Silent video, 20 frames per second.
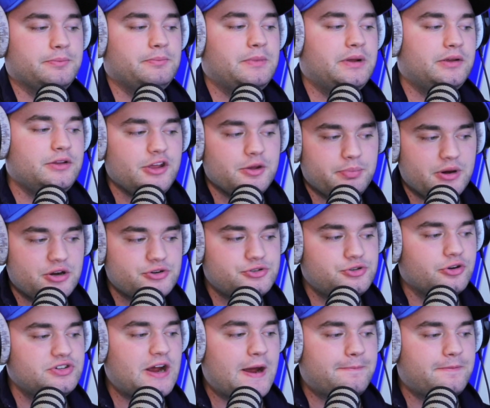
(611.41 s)
You can post your
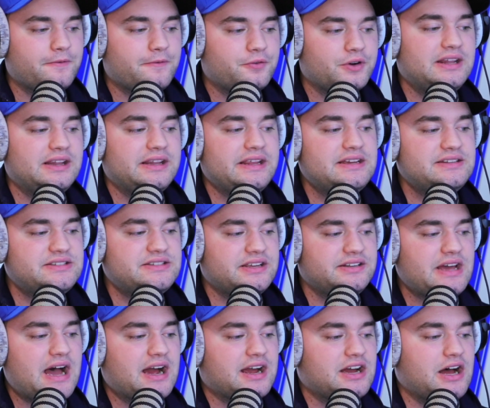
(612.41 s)
job for free at
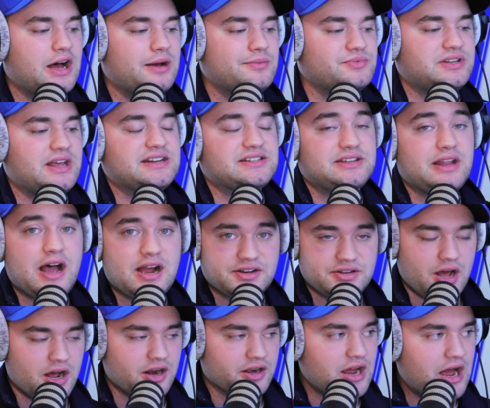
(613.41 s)

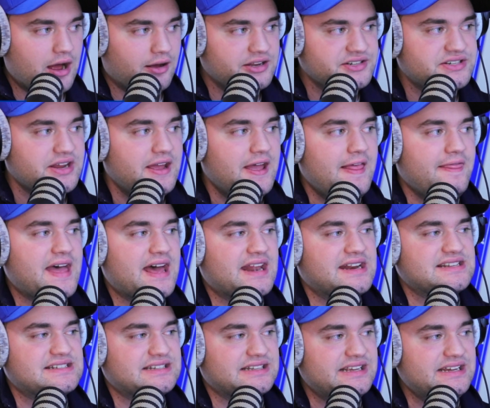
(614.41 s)
linkedin.com/lockedoncollege. That
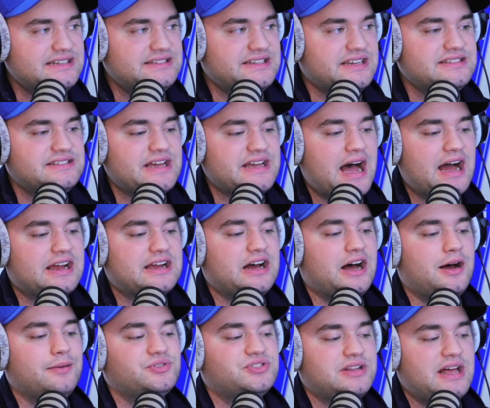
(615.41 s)
is
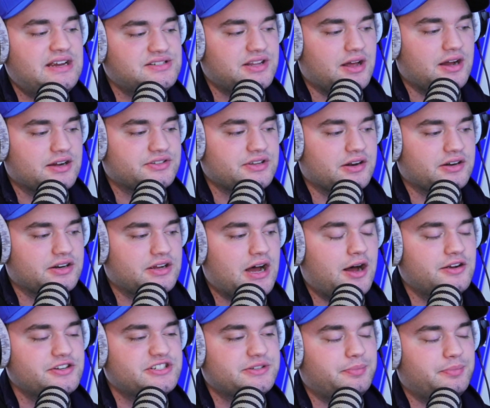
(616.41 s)

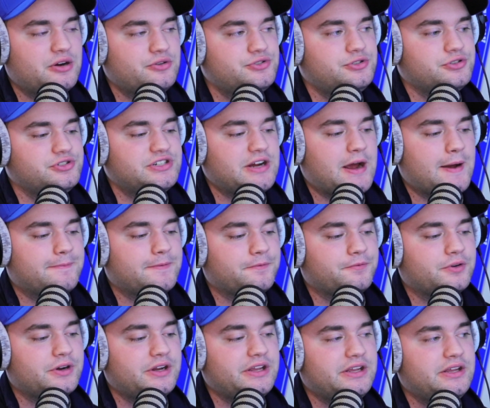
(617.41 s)
linkedin.com/lockedoncollege to post your job for
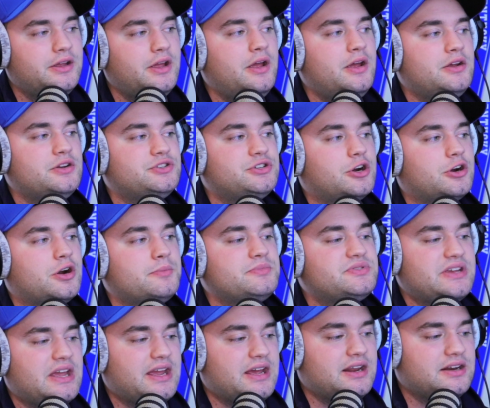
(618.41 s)
free. Terms
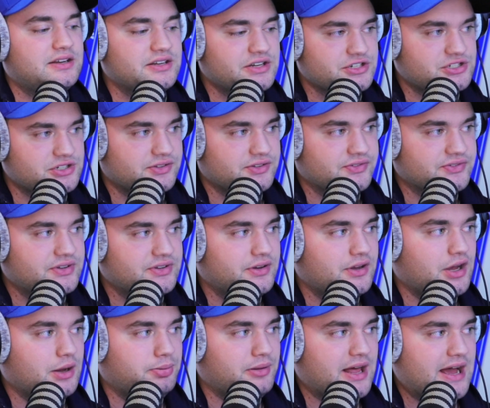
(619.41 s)
and conditions
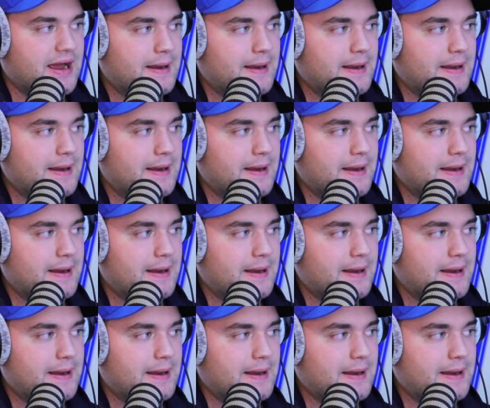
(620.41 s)
apply.